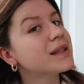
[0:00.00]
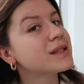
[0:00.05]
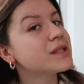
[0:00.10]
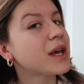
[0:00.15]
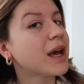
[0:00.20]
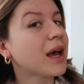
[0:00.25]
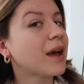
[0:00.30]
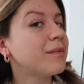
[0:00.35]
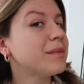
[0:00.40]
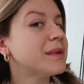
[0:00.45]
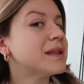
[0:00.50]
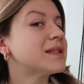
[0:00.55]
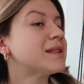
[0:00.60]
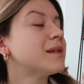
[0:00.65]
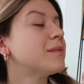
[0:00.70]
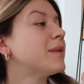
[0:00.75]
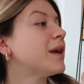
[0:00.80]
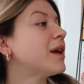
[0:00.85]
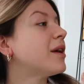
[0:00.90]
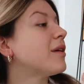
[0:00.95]
So I had me
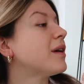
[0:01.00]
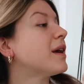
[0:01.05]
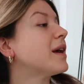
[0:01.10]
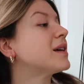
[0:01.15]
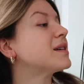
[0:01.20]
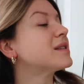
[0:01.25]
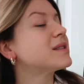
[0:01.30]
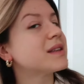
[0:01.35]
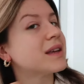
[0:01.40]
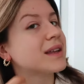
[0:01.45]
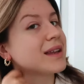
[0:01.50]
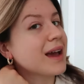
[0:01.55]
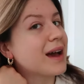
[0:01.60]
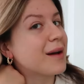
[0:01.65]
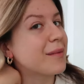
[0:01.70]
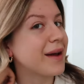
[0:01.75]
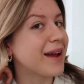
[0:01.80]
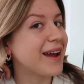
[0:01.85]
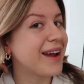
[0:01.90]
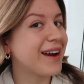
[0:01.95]
some earrings and
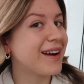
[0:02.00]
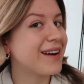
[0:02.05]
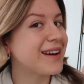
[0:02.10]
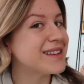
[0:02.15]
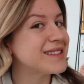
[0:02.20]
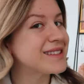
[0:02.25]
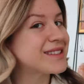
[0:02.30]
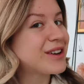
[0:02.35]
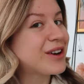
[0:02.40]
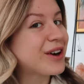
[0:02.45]
yeah, my hair is